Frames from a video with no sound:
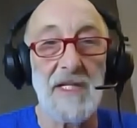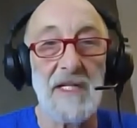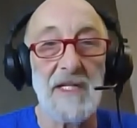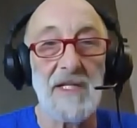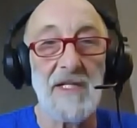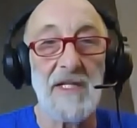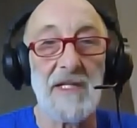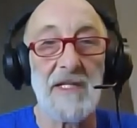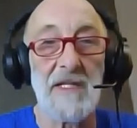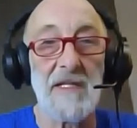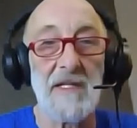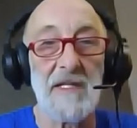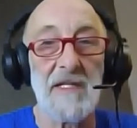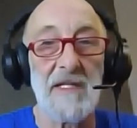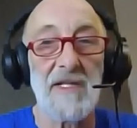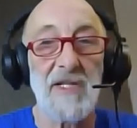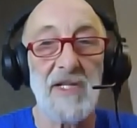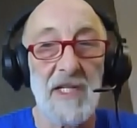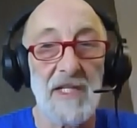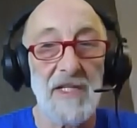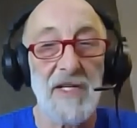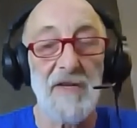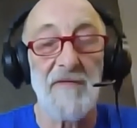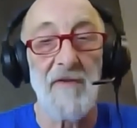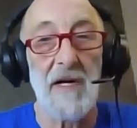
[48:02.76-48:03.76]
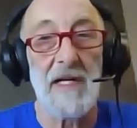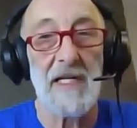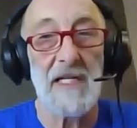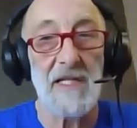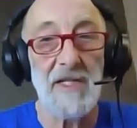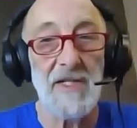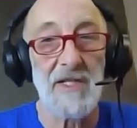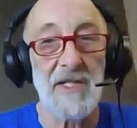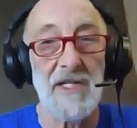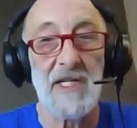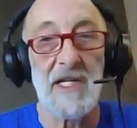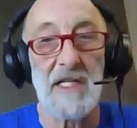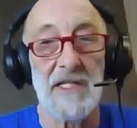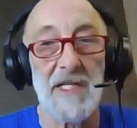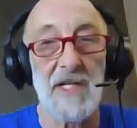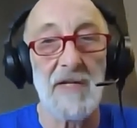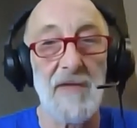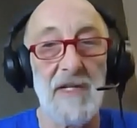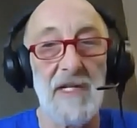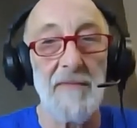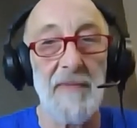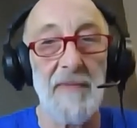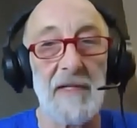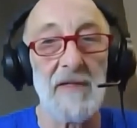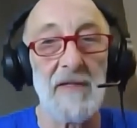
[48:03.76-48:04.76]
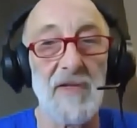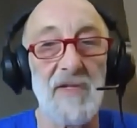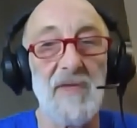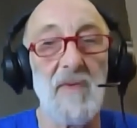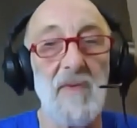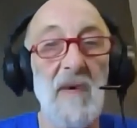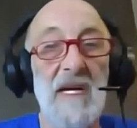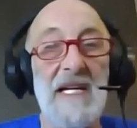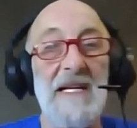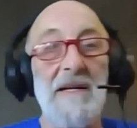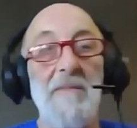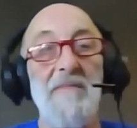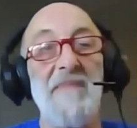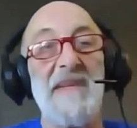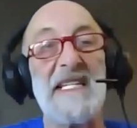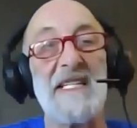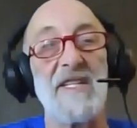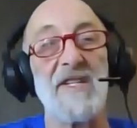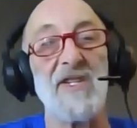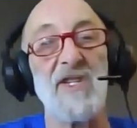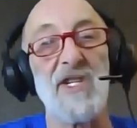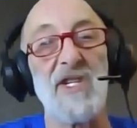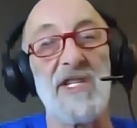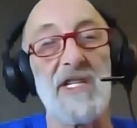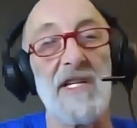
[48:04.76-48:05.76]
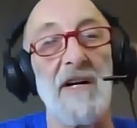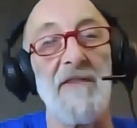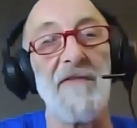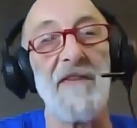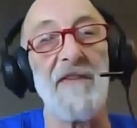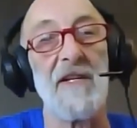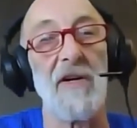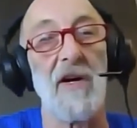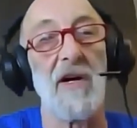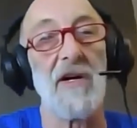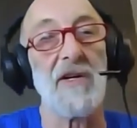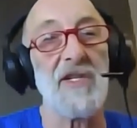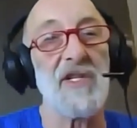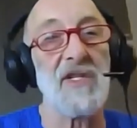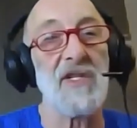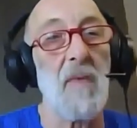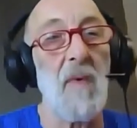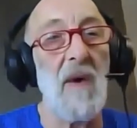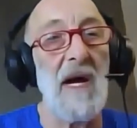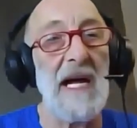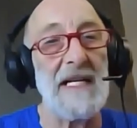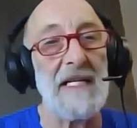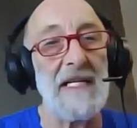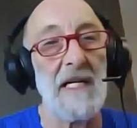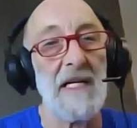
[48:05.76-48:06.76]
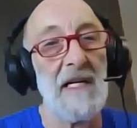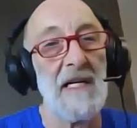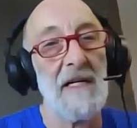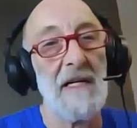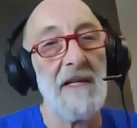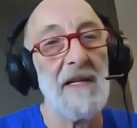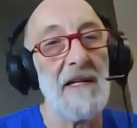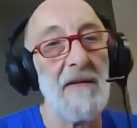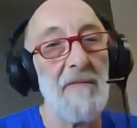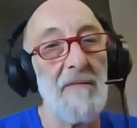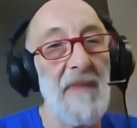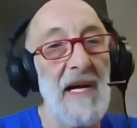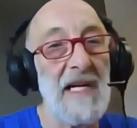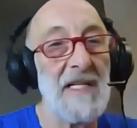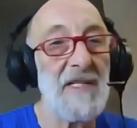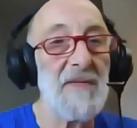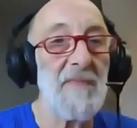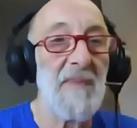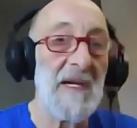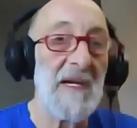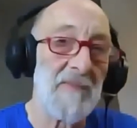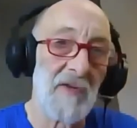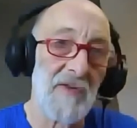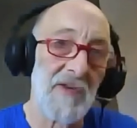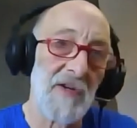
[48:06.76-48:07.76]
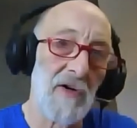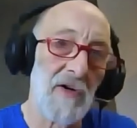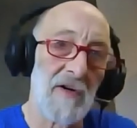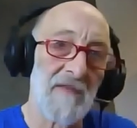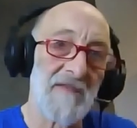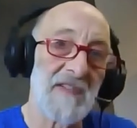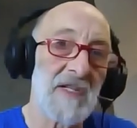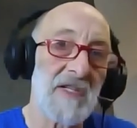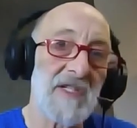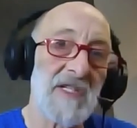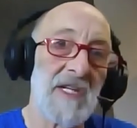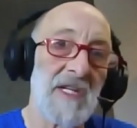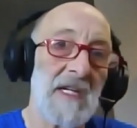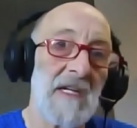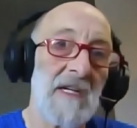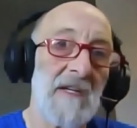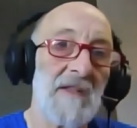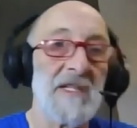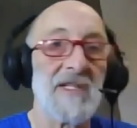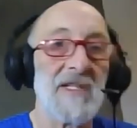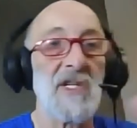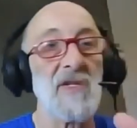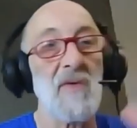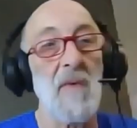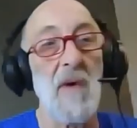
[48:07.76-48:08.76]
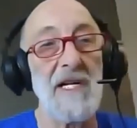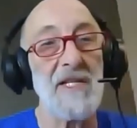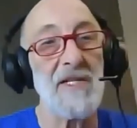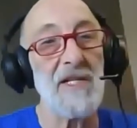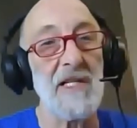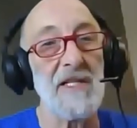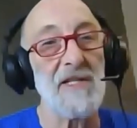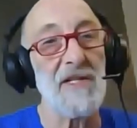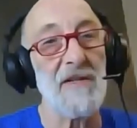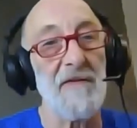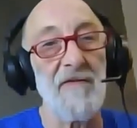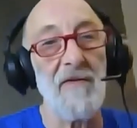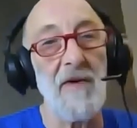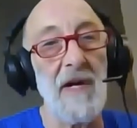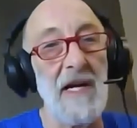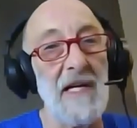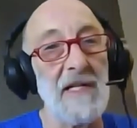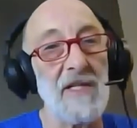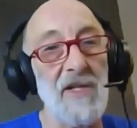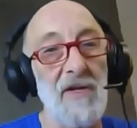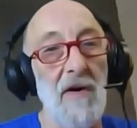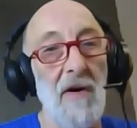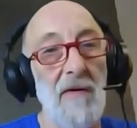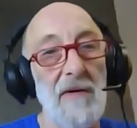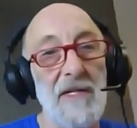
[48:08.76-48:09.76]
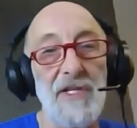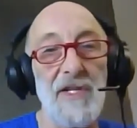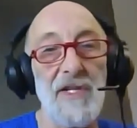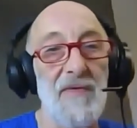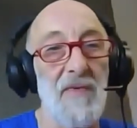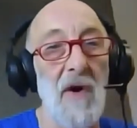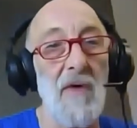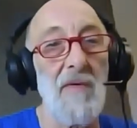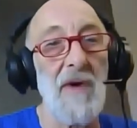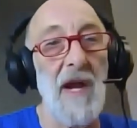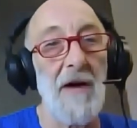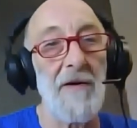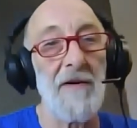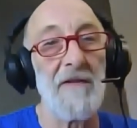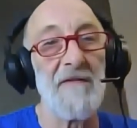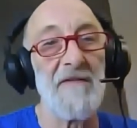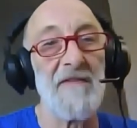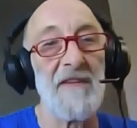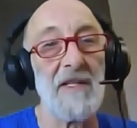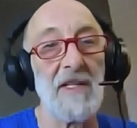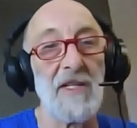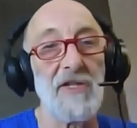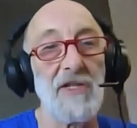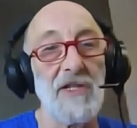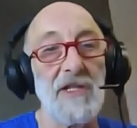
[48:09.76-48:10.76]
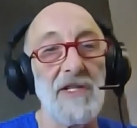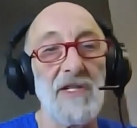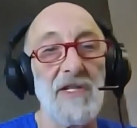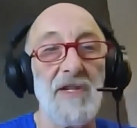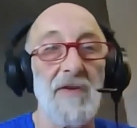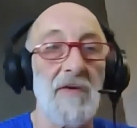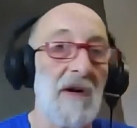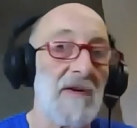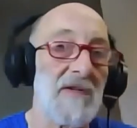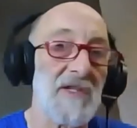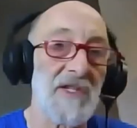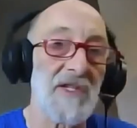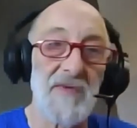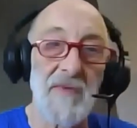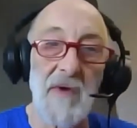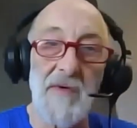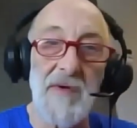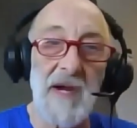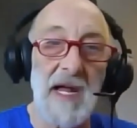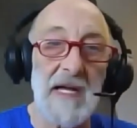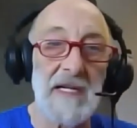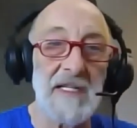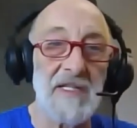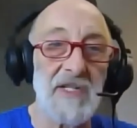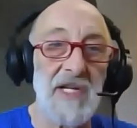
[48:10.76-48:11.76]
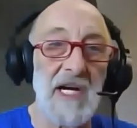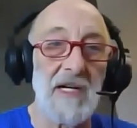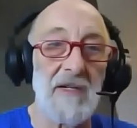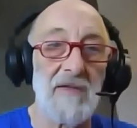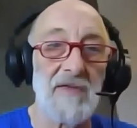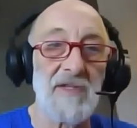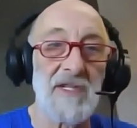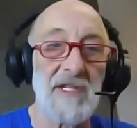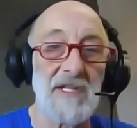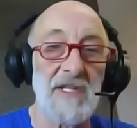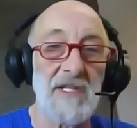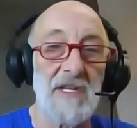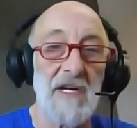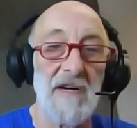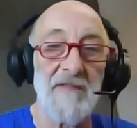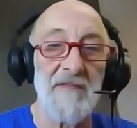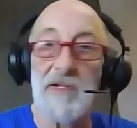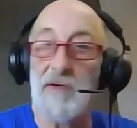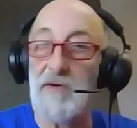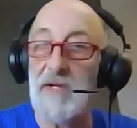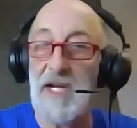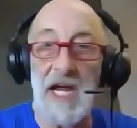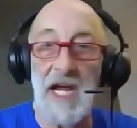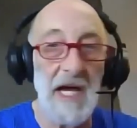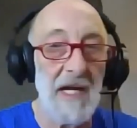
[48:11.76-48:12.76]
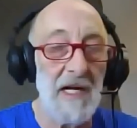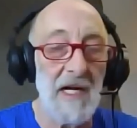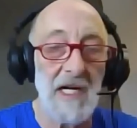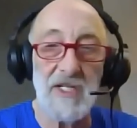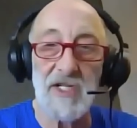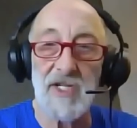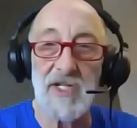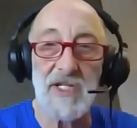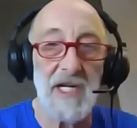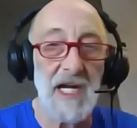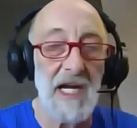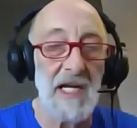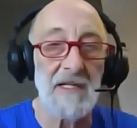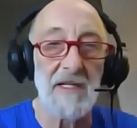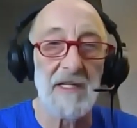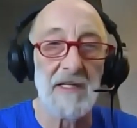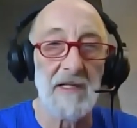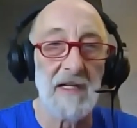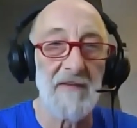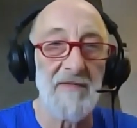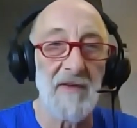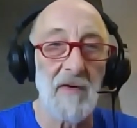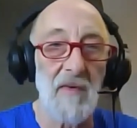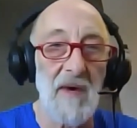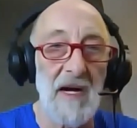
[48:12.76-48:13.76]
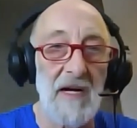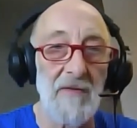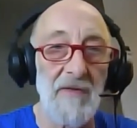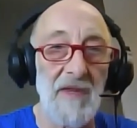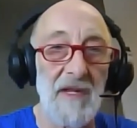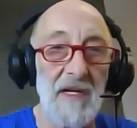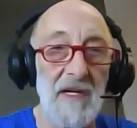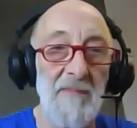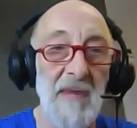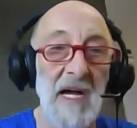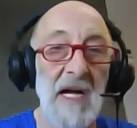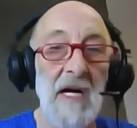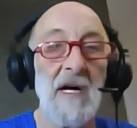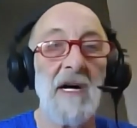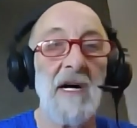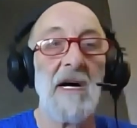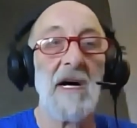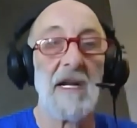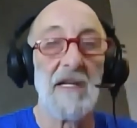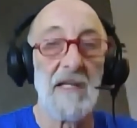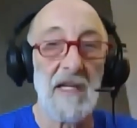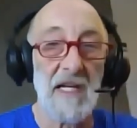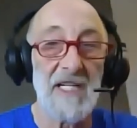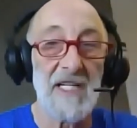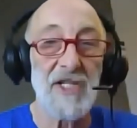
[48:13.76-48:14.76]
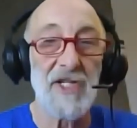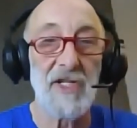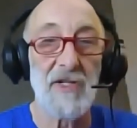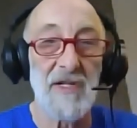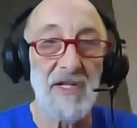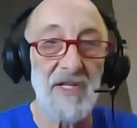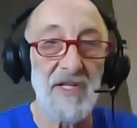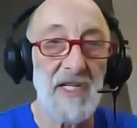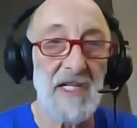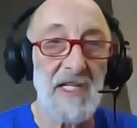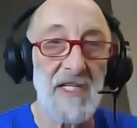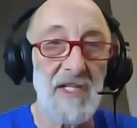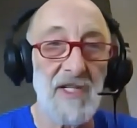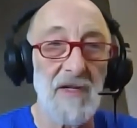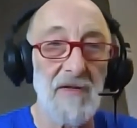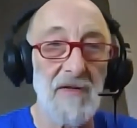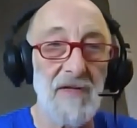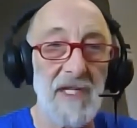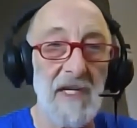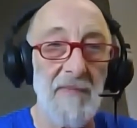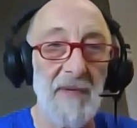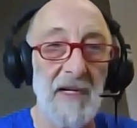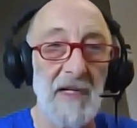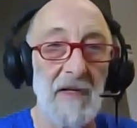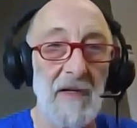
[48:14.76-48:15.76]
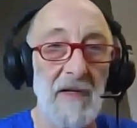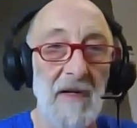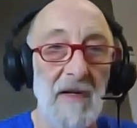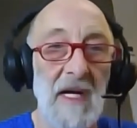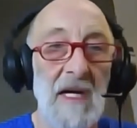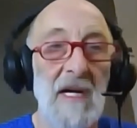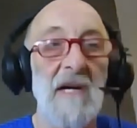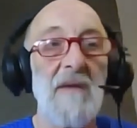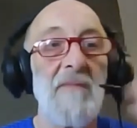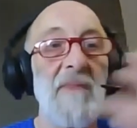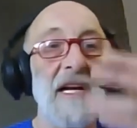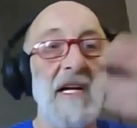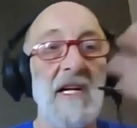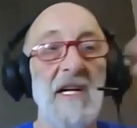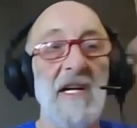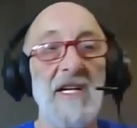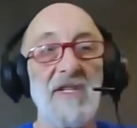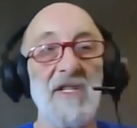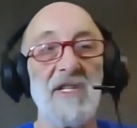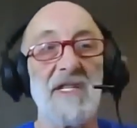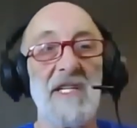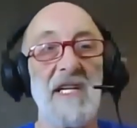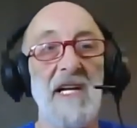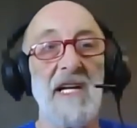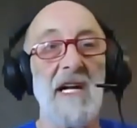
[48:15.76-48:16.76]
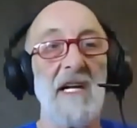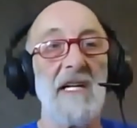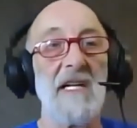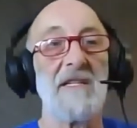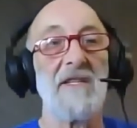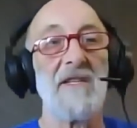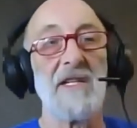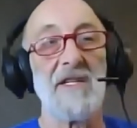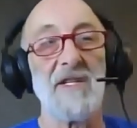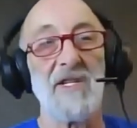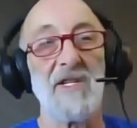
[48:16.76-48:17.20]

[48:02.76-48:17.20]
is that schizophrenics and schizotypicals, we emit stuff in our sweat that makes people nervous. This is why schizophrenics are always thrown out of villages. They're always thrown out of towns and stuff. You cannot stand to live around them unless you're a schizotypical, because the